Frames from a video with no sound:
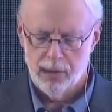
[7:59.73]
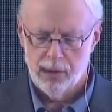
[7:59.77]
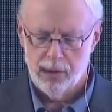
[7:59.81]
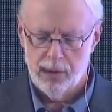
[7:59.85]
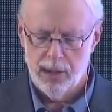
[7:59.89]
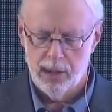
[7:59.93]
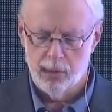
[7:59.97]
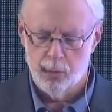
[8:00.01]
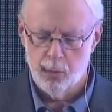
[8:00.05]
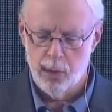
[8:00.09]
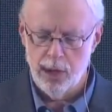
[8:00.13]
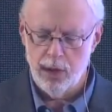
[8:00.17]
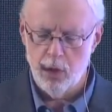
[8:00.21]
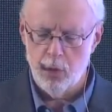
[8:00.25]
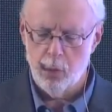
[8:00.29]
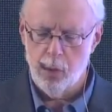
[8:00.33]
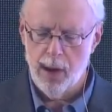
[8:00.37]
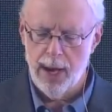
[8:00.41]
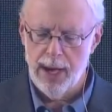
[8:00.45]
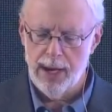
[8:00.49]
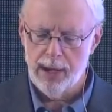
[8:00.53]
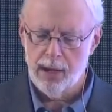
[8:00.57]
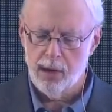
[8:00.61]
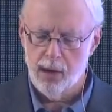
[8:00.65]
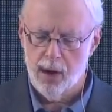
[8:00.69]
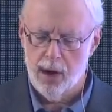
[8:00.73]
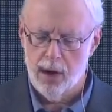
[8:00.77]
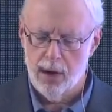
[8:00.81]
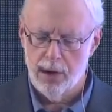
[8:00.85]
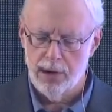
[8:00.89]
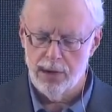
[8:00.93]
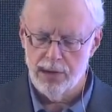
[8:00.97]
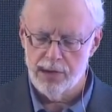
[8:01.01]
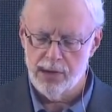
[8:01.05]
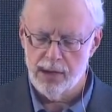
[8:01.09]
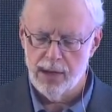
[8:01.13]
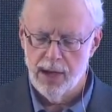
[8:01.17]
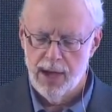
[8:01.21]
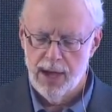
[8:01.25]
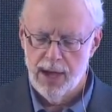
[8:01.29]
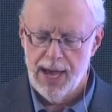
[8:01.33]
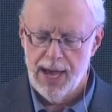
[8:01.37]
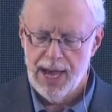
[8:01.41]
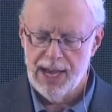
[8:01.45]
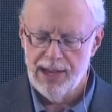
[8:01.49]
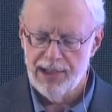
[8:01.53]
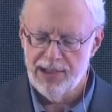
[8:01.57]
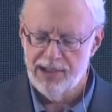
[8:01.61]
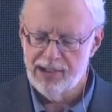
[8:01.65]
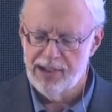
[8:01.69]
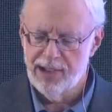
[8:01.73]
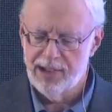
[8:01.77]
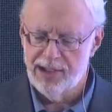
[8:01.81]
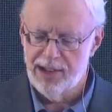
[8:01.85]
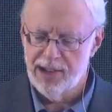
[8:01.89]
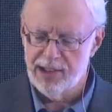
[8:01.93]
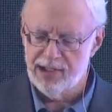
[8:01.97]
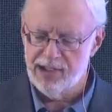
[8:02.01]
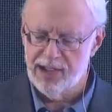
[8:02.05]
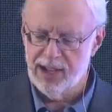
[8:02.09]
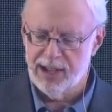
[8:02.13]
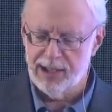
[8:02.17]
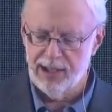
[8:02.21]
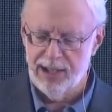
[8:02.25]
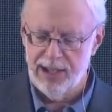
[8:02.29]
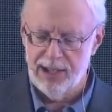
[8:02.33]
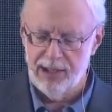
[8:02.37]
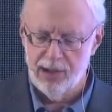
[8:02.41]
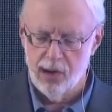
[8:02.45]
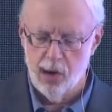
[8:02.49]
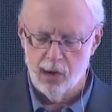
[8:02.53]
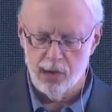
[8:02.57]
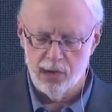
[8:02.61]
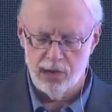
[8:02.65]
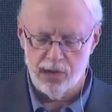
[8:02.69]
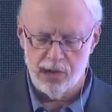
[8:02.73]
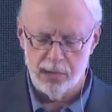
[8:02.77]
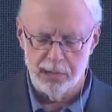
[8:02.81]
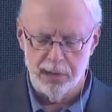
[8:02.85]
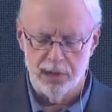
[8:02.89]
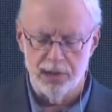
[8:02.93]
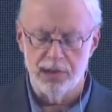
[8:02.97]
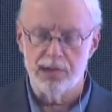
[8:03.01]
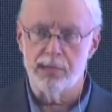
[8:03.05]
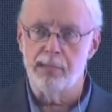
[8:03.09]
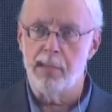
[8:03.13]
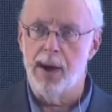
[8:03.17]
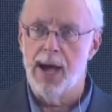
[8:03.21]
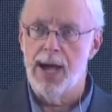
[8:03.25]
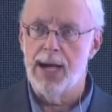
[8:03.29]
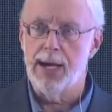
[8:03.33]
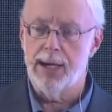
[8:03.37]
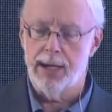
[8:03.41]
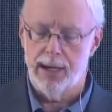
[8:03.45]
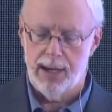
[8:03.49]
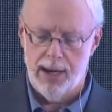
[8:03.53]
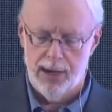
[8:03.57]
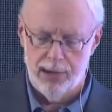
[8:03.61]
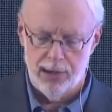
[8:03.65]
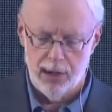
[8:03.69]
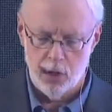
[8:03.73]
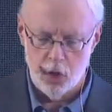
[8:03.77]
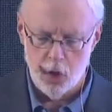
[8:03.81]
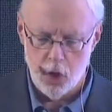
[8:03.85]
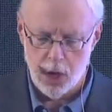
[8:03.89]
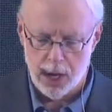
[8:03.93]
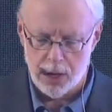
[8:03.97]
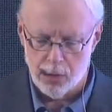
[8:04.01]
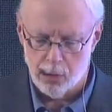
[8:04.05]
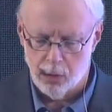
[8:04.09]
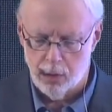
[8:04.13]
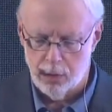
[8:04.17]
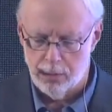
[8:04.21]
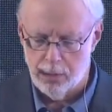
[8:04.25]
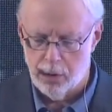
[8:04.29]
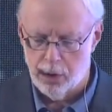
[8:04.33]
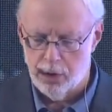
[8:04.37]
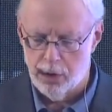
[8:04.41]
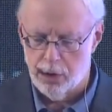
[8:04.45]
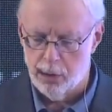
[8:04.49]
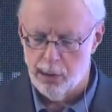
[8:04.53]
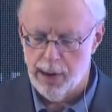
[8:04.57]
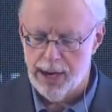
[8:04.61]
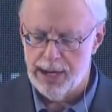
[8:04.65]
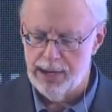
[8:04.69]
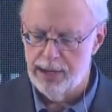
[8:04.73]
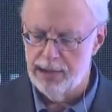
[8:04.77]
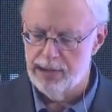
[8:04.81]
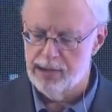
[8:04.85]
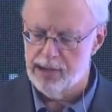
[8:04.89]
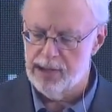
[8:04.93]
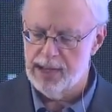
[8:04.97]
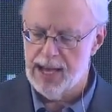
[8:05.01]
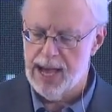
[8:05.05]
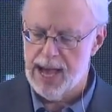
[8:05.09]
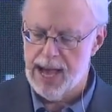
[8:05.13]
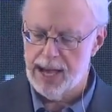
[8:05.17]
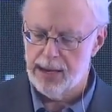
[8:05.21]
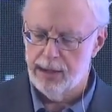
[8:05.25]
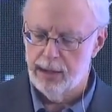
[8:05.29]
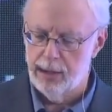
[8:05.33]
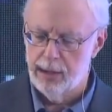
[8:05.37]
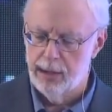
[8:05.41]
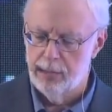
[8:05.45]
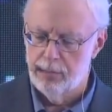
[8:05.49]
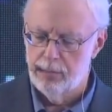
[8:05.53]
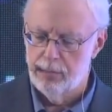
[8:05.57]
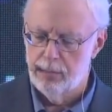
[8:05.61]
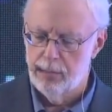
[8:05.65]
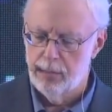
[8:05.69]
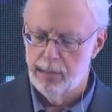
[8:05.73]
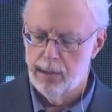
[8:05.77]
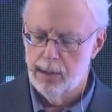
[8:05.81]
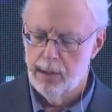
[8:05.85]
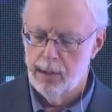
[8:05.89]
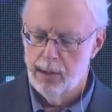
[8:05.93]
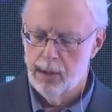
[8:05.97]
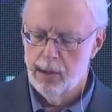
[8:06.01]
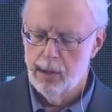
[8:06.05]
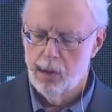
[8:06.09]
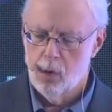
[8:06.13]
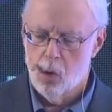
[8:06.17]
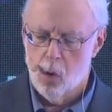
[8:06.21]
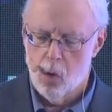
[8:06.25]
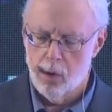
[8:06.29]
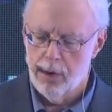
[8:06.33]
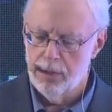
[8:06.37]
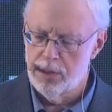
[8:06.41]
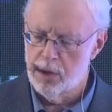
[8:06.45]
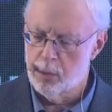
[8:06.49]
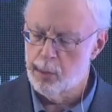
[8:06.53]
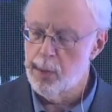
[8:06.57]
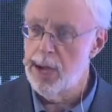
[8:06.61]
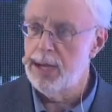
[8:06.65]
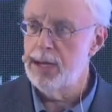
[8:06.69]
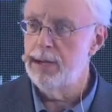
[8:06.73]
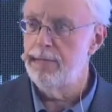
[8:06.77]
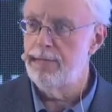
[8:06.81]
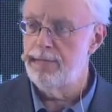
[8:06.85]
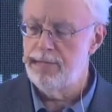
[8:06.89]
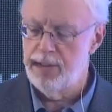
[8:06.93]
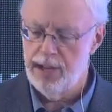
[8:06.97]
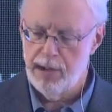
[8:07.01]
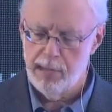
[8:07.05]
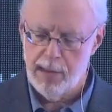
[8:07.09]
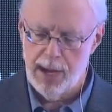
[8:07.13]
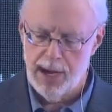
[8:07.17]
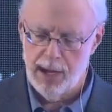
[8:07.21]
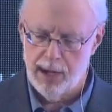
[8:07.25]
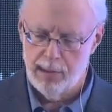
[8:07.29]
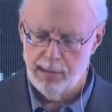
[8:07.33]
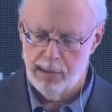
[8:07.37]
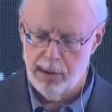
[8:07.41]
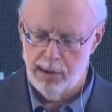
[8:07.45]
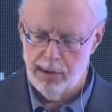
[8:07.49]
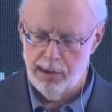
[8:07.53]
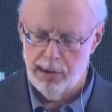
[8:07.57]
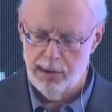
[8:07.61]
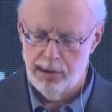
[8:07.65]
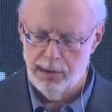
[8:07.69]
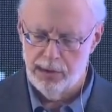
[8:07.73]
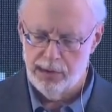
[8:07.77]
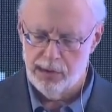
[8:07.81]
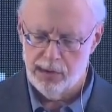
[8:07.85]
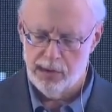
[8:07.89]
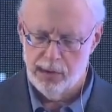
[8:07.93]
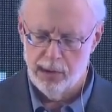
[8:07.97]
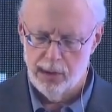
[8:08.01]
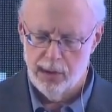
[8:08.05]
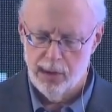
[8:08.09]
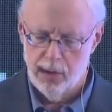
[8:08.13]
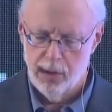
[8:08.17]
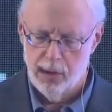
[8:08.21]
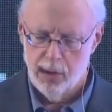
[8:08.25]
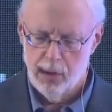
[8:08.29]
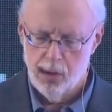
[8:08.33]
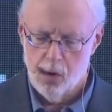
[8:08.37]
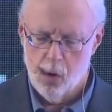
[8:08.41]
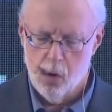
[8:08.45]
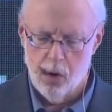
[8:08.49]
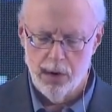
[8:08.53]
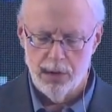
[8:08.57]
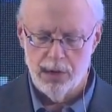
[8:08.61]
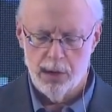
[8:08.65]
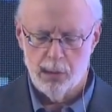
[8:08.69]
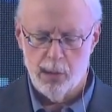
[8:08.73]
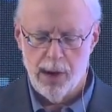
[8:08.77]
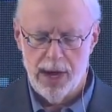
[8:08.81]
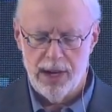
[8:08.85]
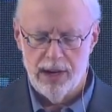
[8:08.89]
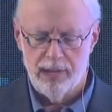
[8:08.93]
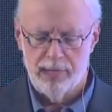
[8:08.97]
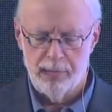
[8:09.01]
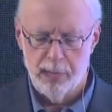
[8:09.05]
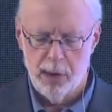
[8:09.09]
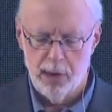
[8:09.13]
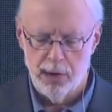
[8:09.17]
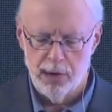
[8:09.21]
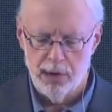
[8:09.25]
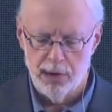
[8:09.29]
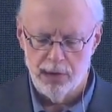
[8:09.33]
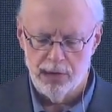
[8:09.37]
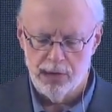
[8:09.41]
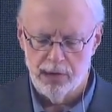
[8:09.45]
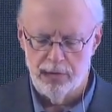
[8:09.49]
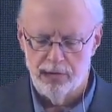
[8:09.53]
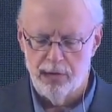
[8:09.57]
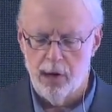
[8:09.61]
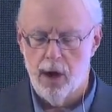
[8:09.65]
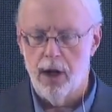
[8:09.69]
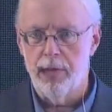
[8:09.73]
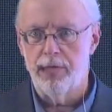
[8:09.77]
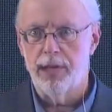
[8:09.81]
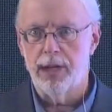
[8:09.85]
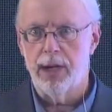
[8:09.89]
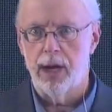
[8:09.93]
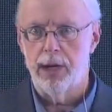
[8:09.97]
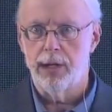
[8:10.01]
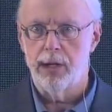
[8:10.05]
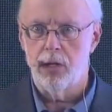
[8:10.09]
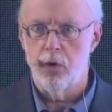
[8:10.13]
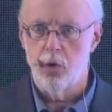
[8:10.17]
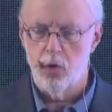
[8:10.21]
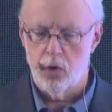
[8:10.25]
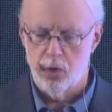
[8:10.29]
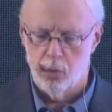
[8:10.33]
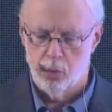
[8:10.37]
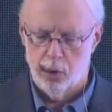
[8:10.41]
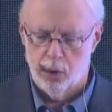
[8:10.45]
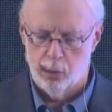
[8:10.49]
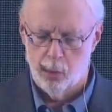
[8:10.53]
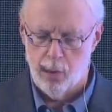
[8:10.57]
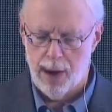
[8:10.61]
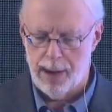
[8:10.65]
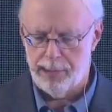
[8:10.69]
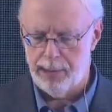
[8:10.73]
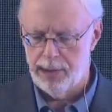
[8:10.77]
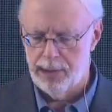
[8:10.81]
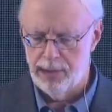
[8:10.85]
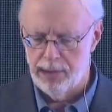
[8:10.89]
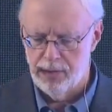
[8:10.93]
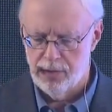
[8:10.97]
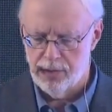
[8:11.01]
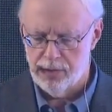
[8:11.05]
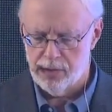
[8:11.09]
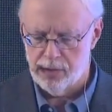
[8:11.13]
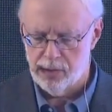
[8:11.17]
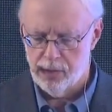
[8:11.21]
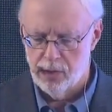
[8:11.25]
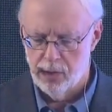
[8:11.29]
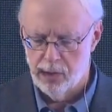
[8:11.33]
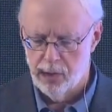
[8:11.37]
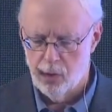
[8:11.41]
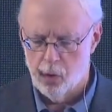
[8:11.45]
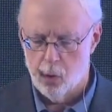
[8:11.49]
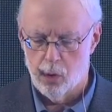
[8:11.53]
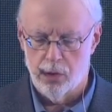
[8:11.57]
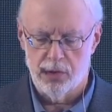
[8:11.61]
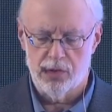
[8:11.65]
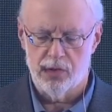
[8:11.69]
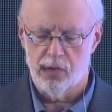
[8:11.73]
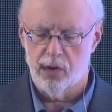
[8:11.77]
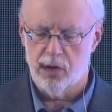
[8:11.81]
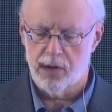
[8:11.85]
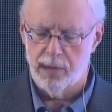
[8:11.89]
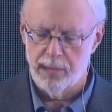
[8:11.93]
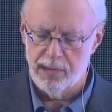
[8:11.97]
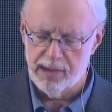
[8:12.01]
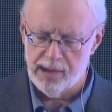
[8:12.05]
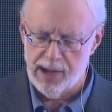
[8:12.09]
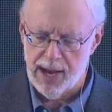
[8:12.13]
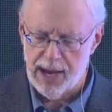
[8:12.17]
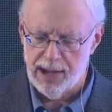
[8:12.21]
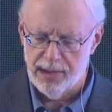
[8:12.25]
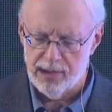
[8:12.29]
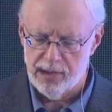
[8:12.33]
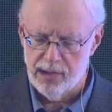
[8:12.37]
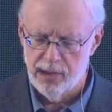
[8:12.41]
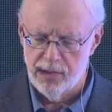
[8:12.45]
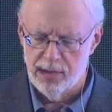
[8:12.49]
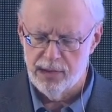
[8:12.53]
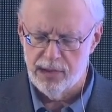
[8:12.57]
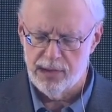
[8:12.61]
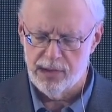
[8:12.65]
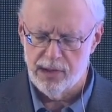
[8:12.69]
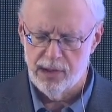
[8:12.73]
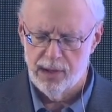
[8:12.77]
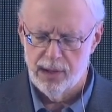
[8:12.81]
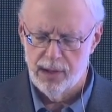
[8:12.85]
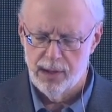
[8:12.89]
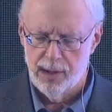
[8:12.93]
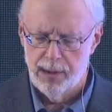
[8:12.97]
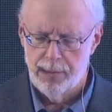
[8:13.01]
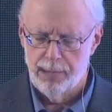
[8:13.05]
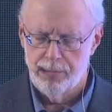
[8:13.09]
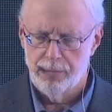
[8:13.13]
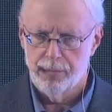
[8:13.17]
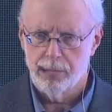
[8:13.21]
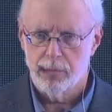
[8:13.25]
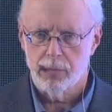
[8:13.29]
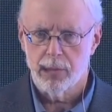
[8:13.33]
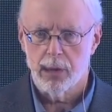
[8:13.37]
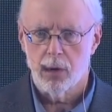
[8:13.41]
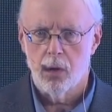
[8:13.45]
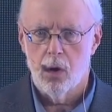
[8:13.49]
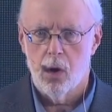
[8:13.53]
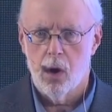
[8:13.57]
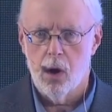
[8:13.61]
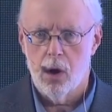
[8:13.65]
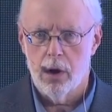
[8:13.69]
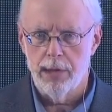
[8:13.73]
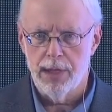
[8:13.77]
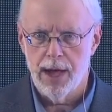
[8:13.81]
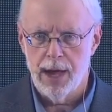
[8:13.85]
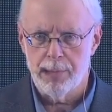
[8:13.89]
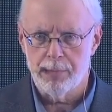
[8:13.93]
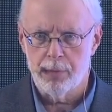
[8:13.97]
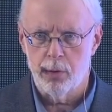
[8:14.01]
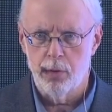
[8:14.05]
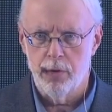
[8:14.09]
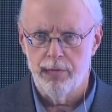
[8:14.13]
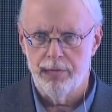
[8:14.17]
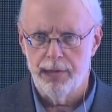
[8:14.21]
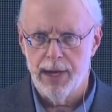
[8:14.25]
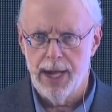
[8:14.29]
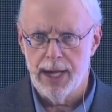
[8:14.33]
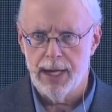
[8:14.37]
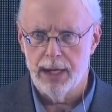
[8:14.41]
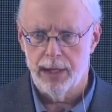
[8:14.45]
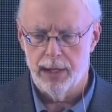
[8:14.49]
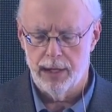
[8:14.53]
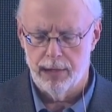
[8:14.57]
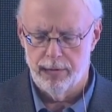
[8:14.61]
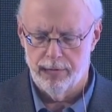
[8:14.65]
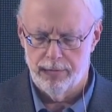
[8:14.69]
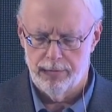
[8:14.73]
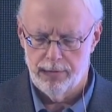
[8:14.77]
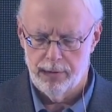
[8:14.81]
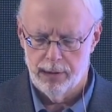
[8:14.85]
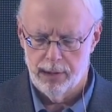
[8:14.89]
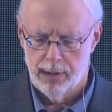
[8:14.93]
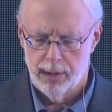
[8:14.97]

Did Ridgway cause a statistically noticeable spike in the general murder rate in Seattle, or in the rate of female murders, or in the rate of murders involving unusual weapons or circumstances? All that proved negative.